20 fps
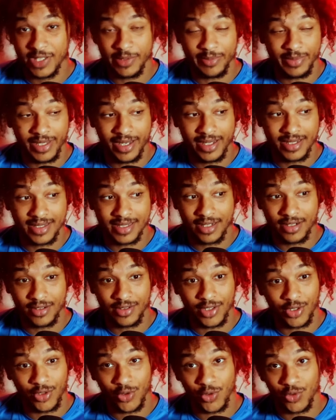To be honest, I
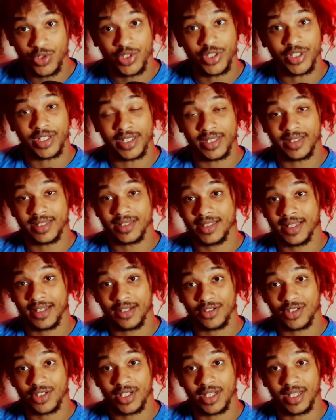don't know who should get the
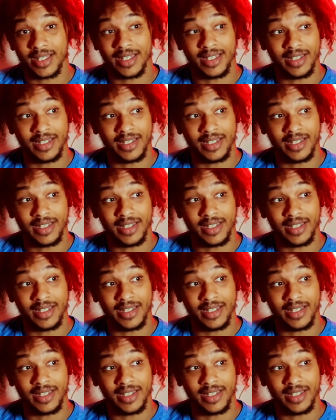title shot,